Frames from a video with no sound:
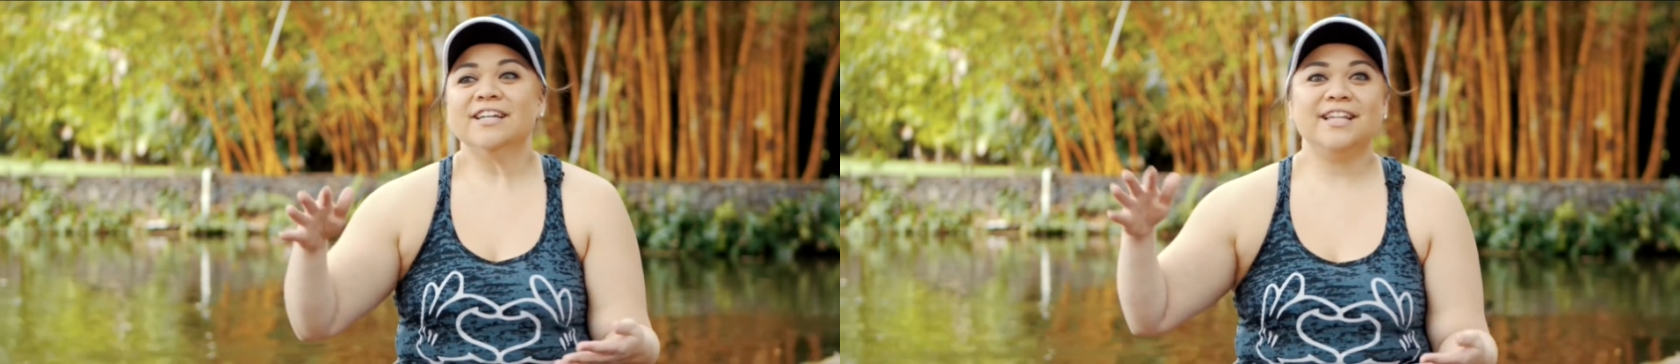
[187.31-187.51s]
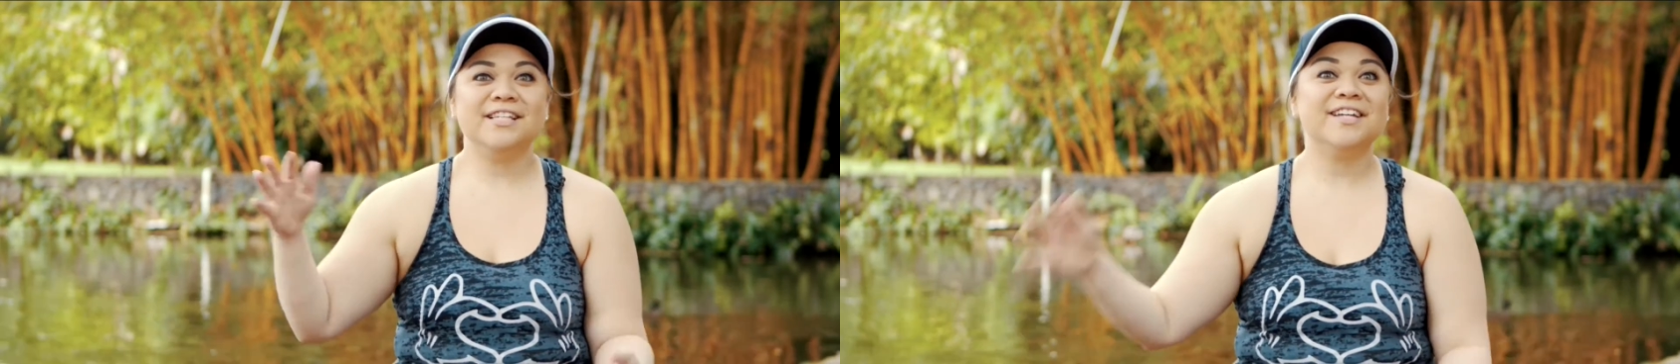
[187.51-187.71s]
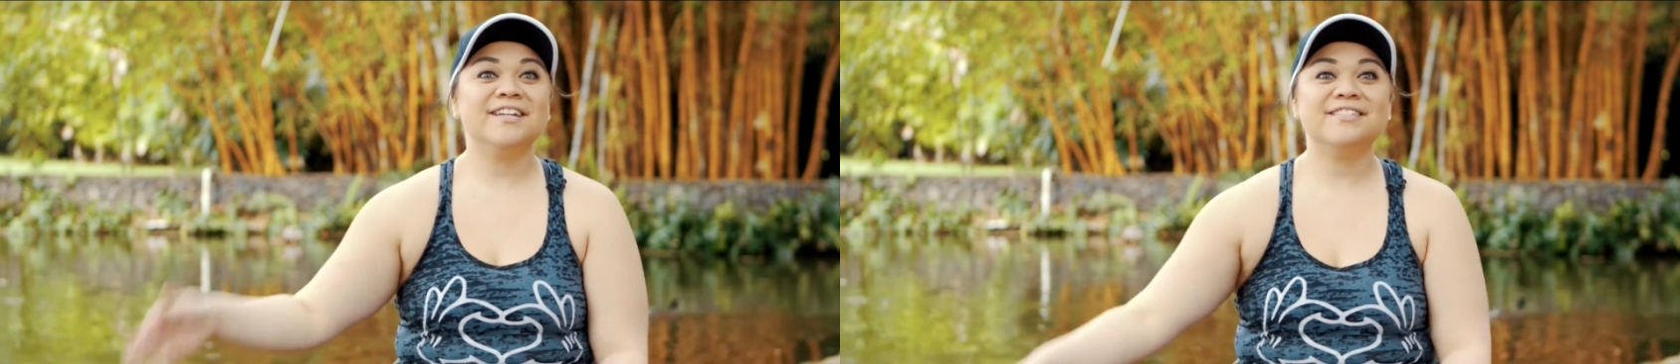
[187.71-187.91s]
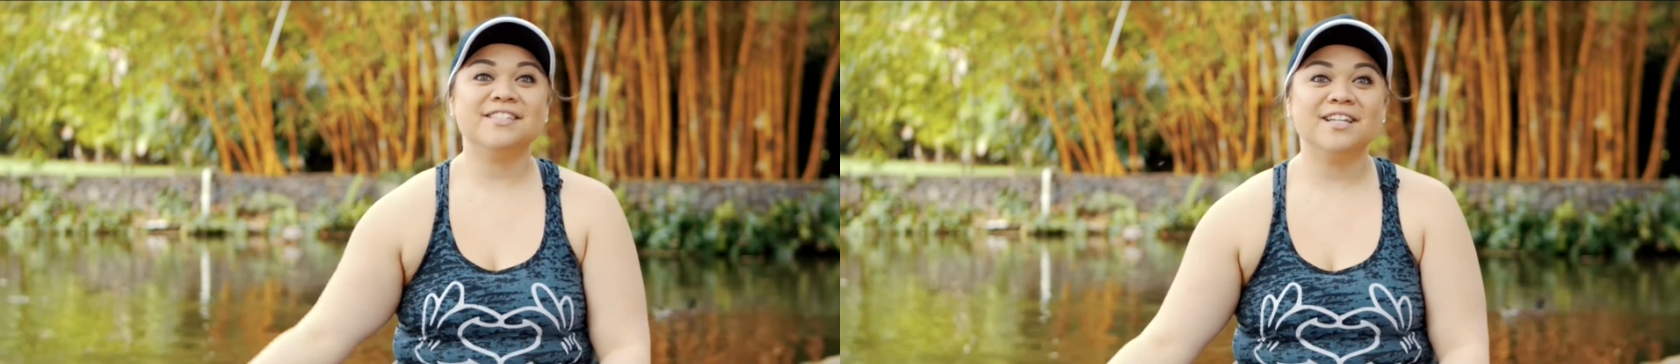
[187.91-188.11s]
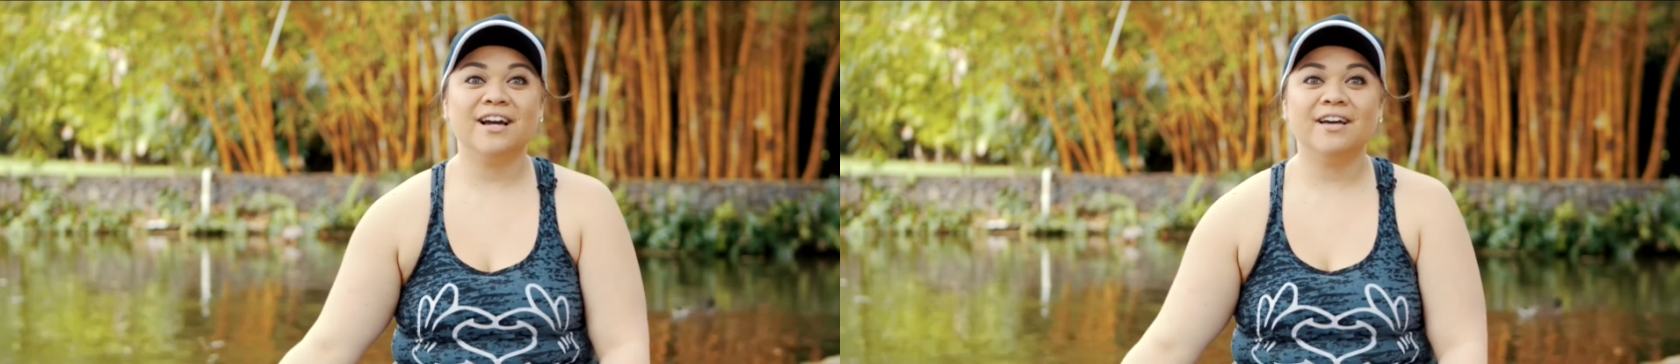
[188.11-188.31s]
then he started to
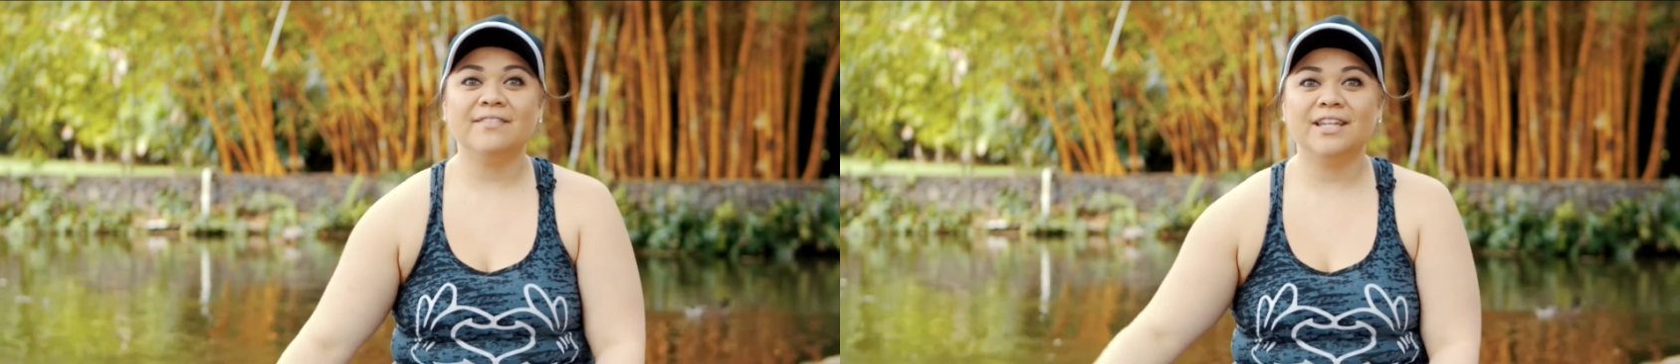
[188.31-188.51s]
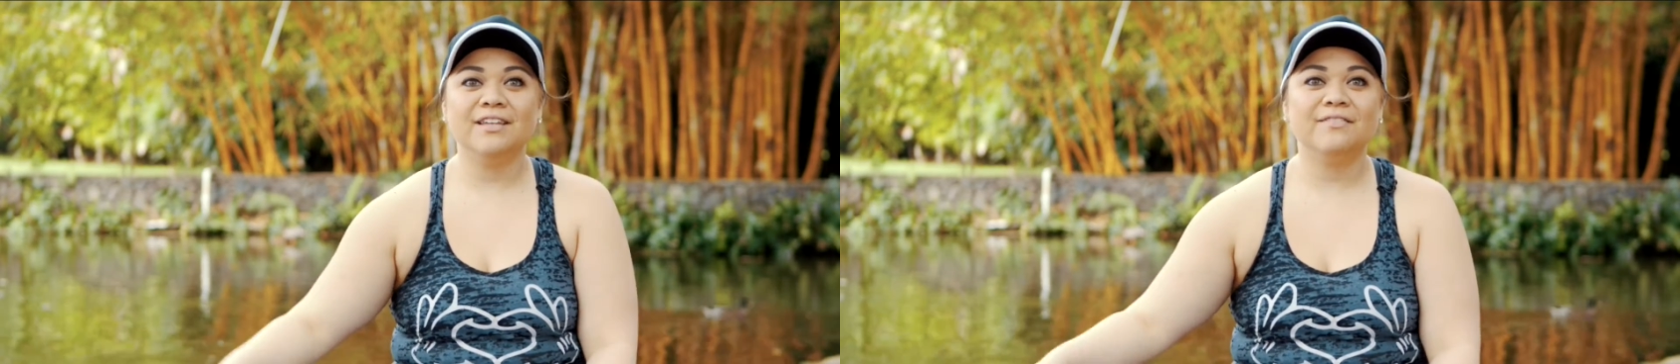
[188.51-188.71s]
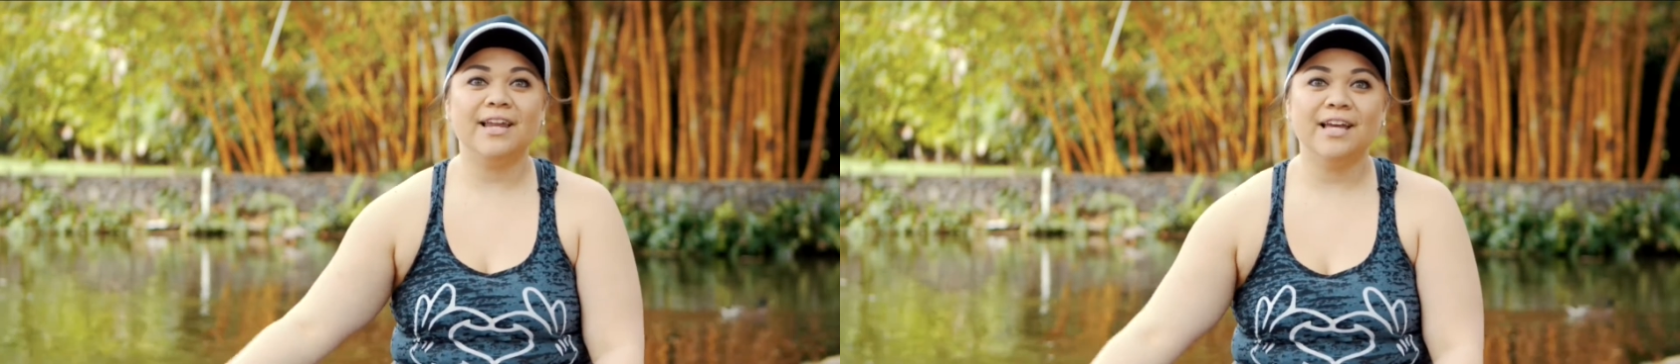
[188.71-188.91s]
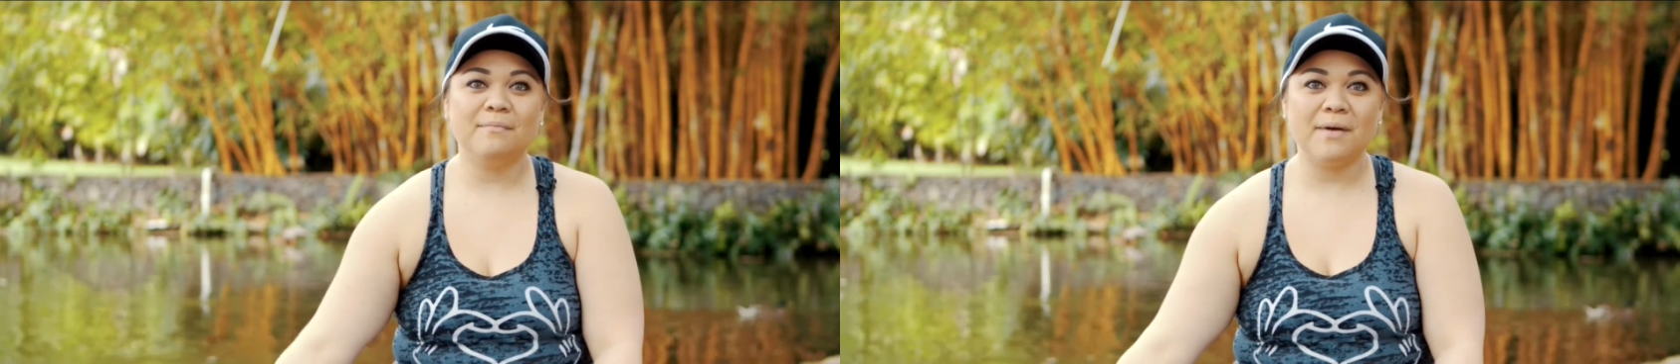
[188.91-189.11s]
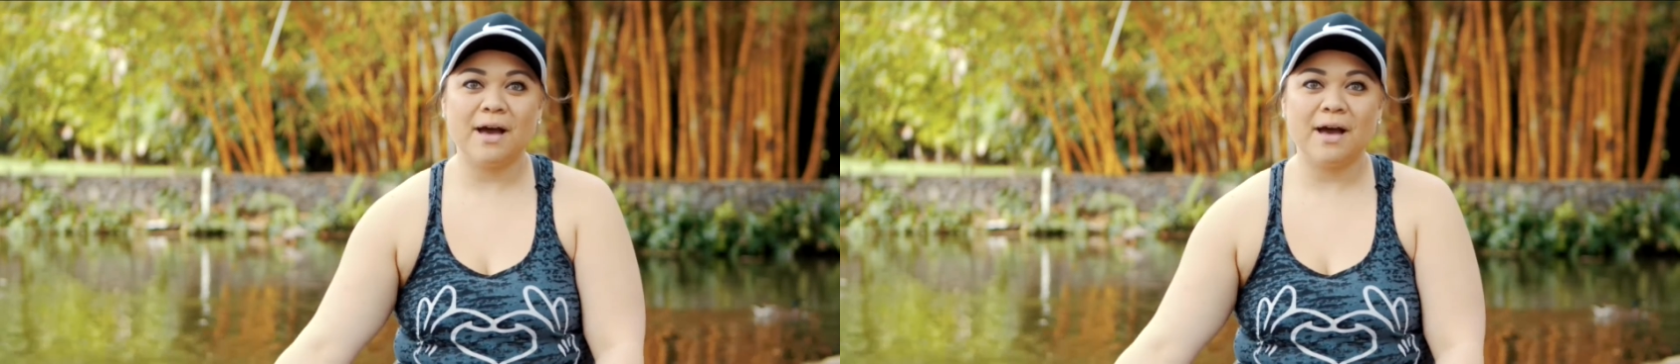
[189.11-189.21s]
serve, and then he finally got